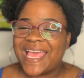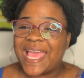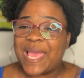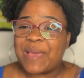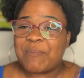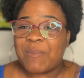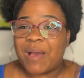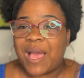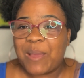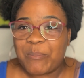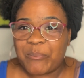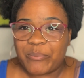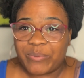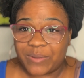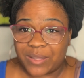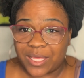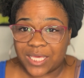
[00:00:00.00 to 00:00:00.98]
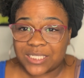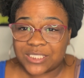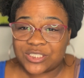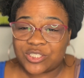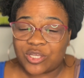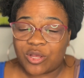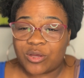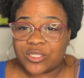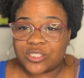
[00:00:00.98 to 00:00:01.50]
And my blood
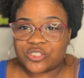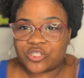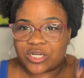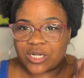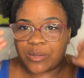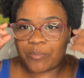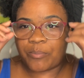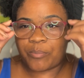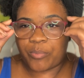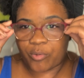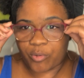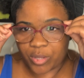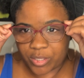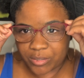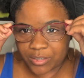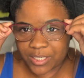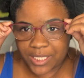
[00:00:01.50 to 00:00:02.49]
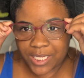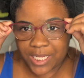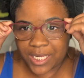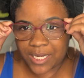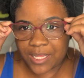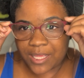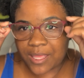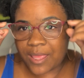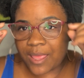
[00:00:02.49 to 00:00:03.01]
started boiling,
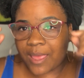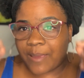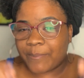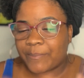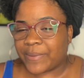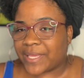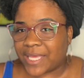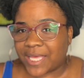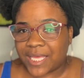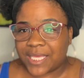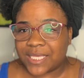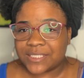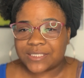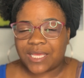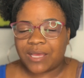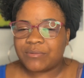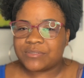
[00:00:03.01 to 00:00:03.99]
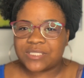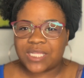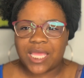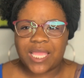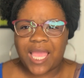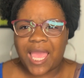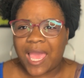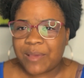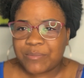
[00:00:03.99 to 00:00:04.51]
because I was like,
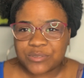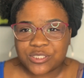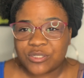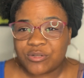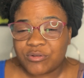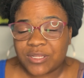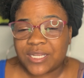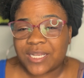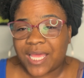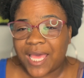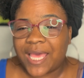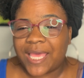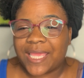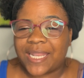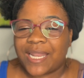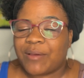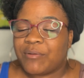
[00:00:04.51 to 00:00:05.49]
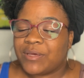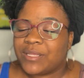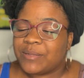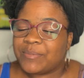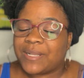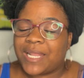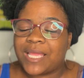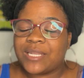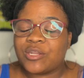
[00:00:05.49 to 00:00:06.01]
absolutely not. And I wanted to
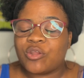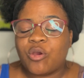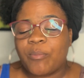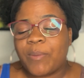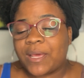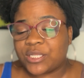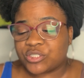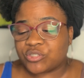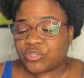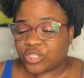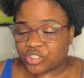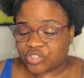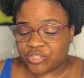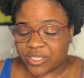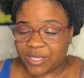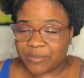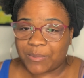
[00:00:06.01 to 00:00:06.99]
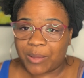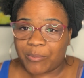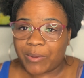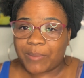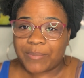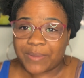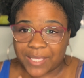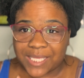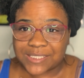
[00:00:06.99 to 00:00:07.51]
be like, nobody's going to treat him that way
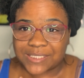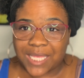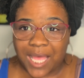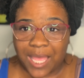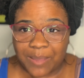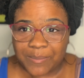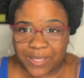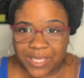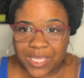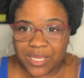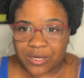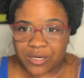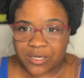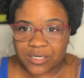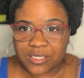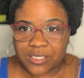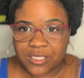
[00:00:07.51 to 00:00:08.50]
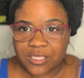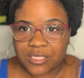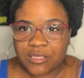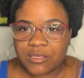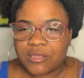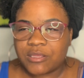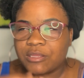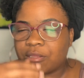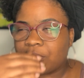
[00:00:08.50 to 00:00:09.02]
because I'm here.
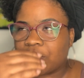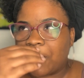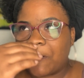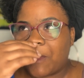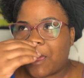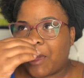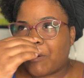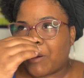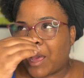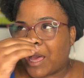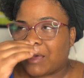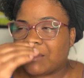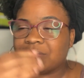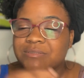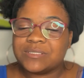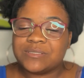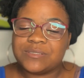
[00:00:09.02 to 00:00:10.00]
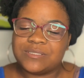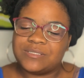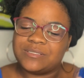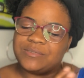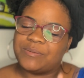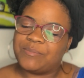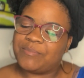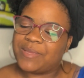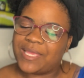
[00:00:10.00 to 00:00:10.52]
You know, I was,
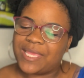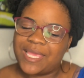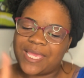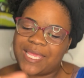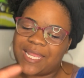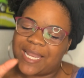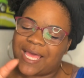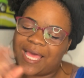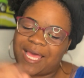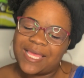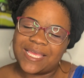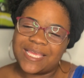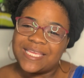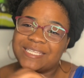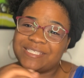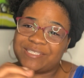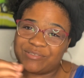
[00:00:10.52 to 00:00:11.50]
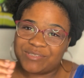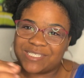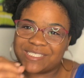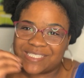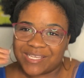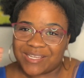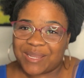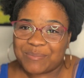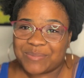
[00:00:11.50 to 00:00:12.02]
man, you can
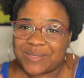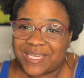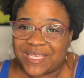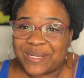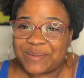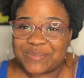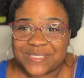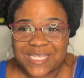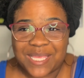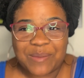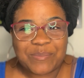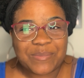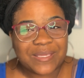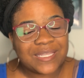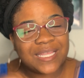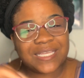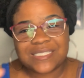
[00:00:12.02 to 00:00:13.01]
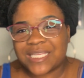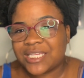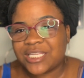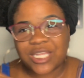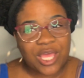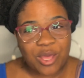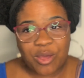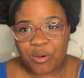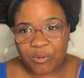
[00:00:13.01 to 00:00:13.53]
tell I'm getting upset, because I was like,
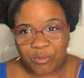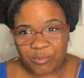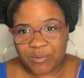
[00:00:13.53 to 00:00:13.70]
no.